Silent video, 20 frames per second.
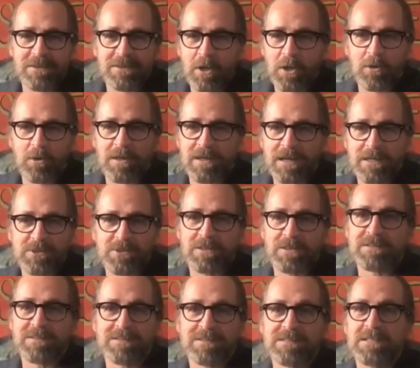know that I
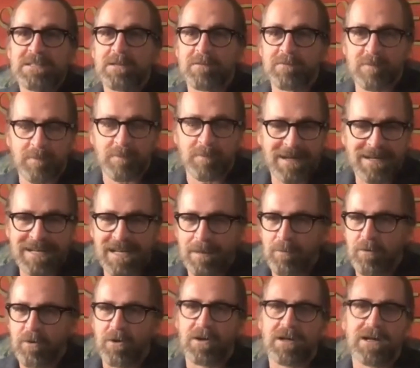shouldn't steal from my neighbor